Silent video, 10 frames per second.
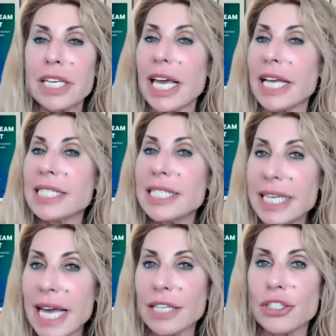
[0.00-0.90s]

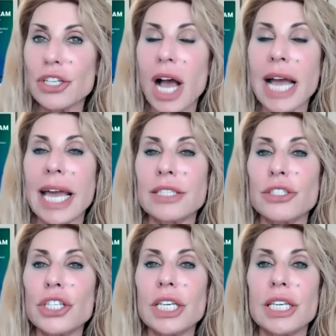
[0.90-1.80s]

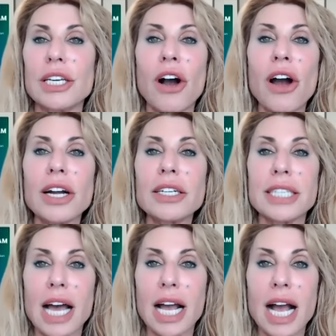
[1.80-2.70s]
D-A-C-H-I-N-G-E-R
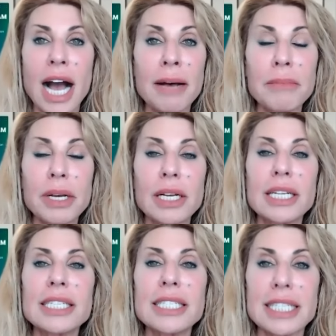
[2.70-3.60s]
dot com
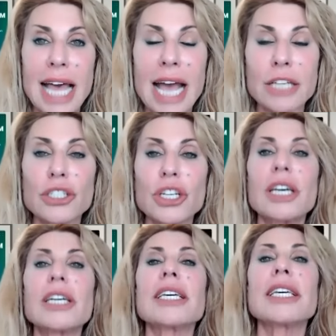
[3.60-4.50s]
slash
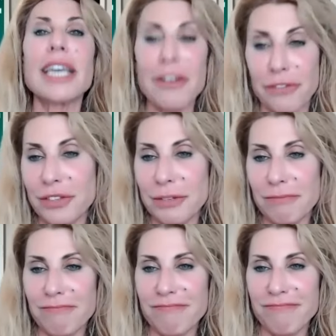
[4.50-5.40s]
gift.
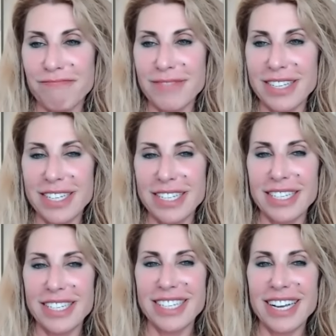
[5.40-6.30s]

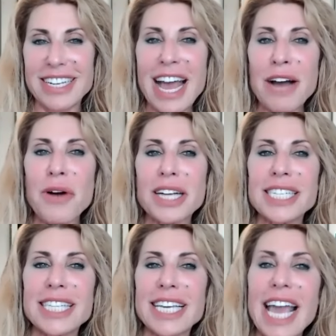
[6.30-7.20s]
Now on
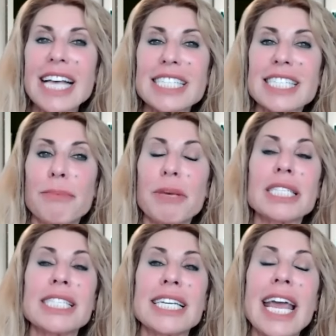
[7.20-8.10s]
to the guest,
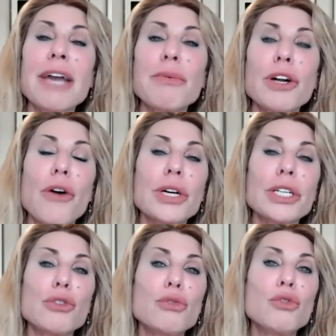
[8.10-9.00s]
because today we're
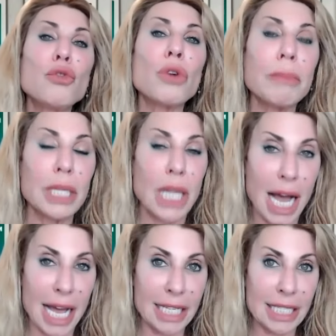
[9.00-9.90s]
going to
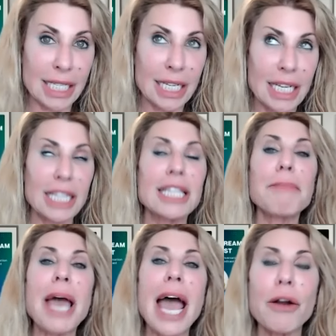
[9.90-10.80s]
normalize
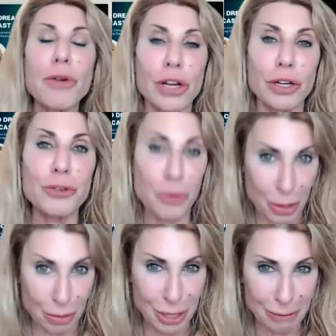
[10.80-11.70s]
the
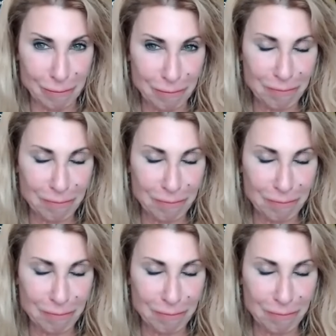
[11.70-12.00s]
paranormal.